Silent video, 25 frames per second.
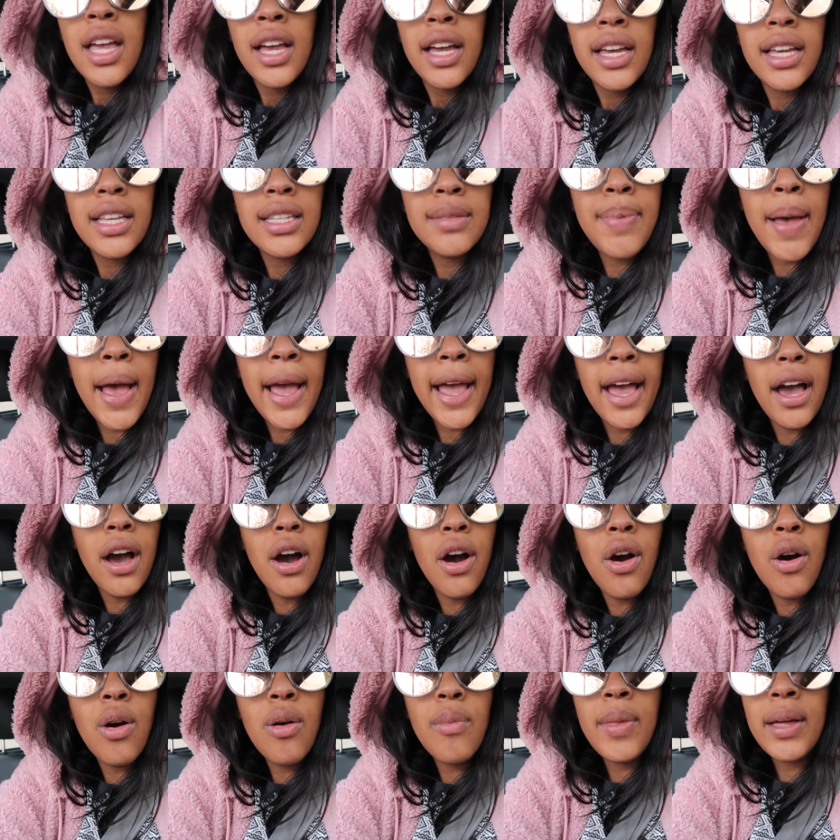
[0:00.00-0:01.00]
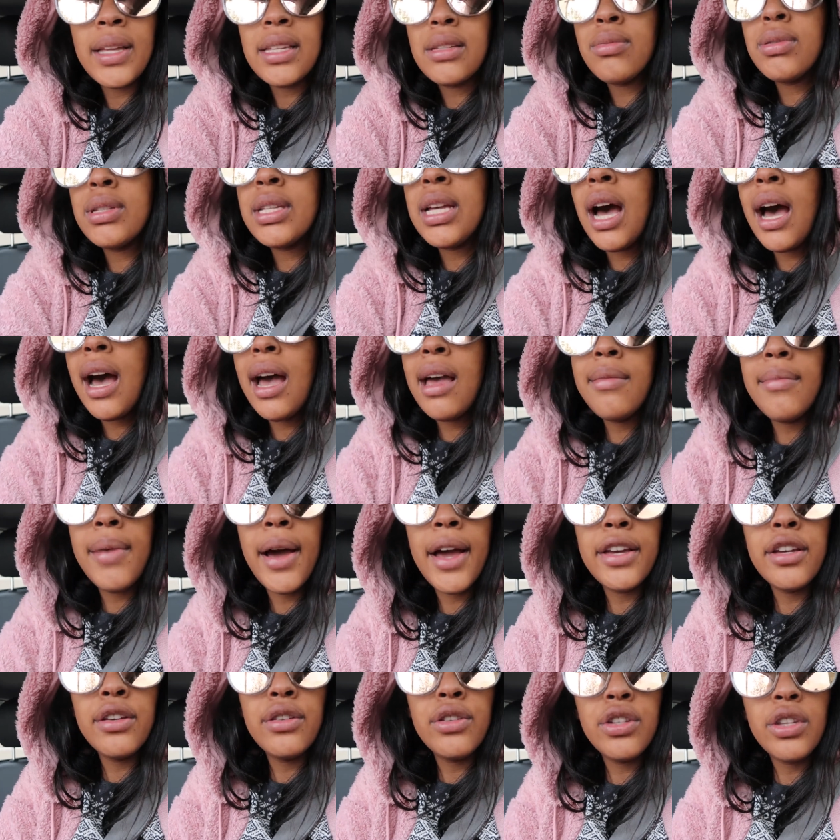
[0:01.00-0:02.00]
Cause back at home, that's what time
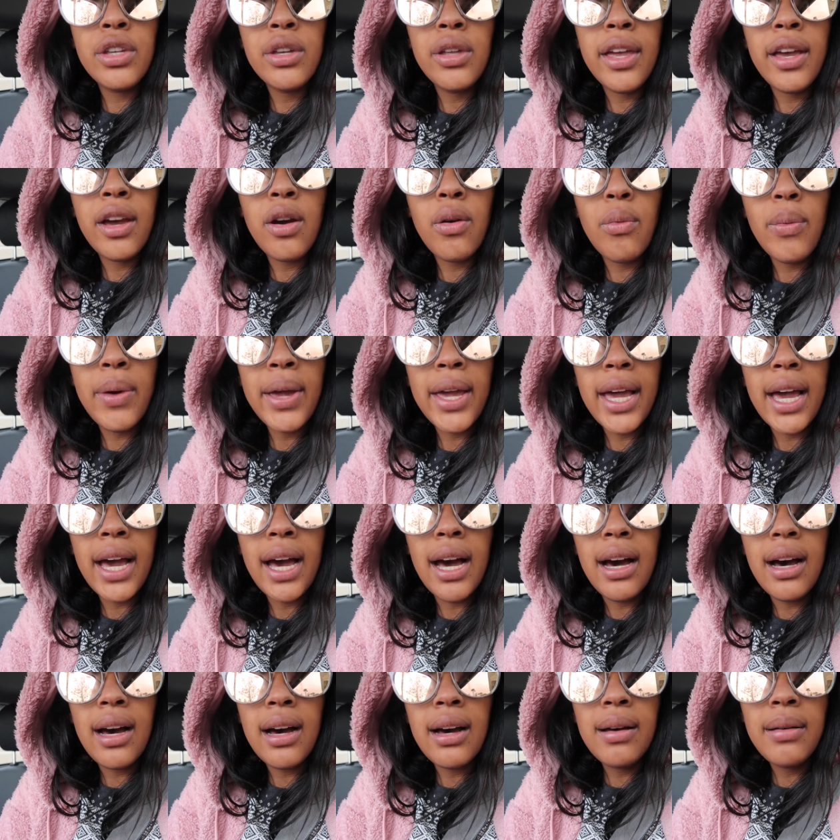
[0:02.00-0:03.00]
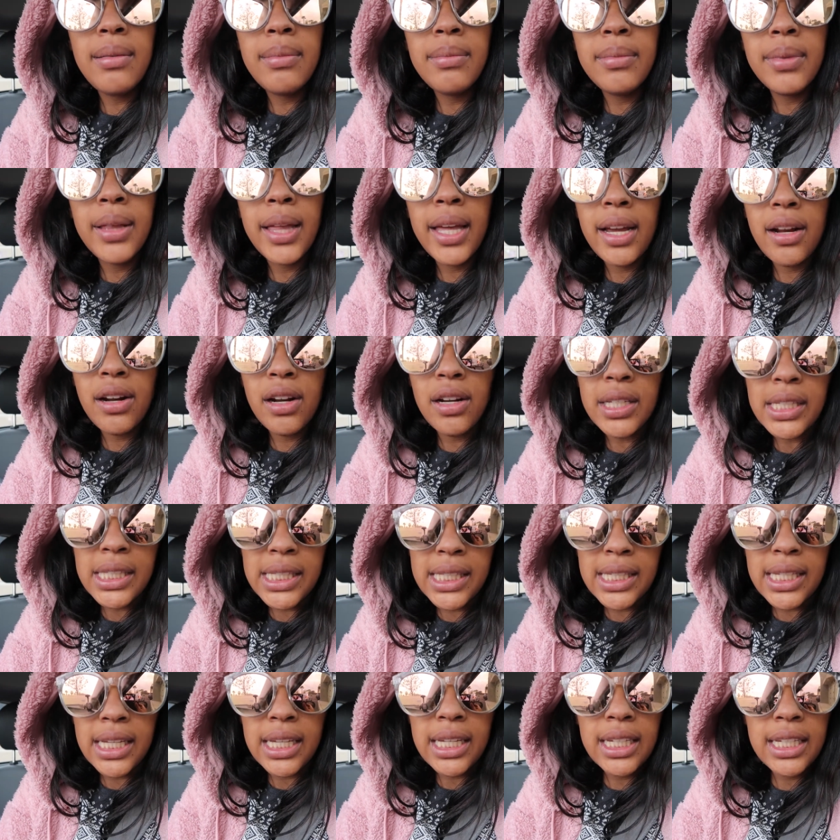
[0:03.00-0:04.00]
I usually like wake up, like
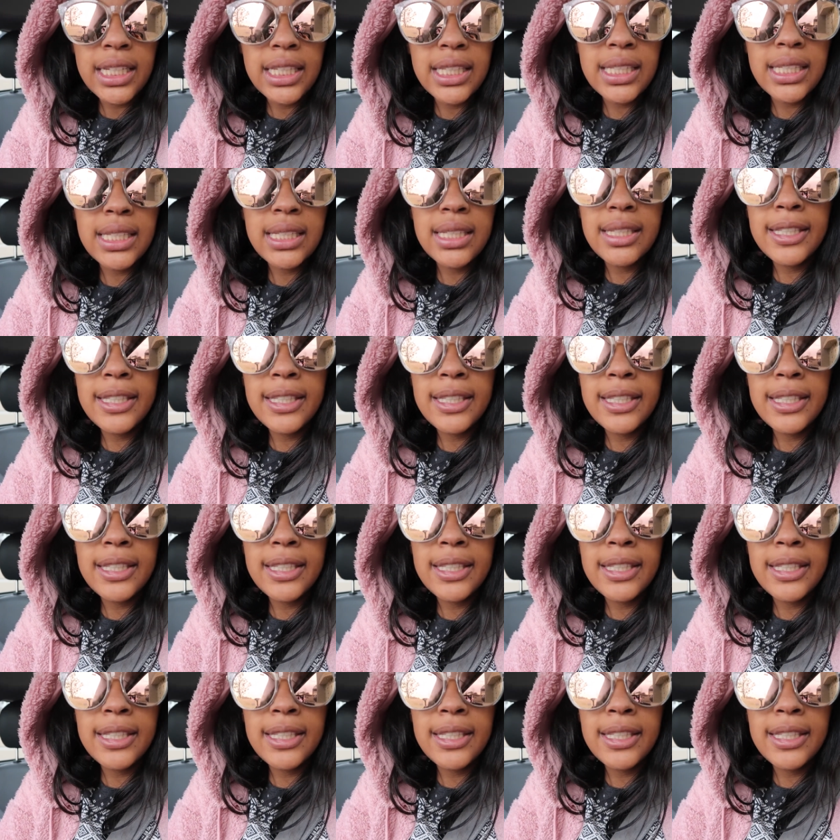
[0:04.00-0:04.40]
around six.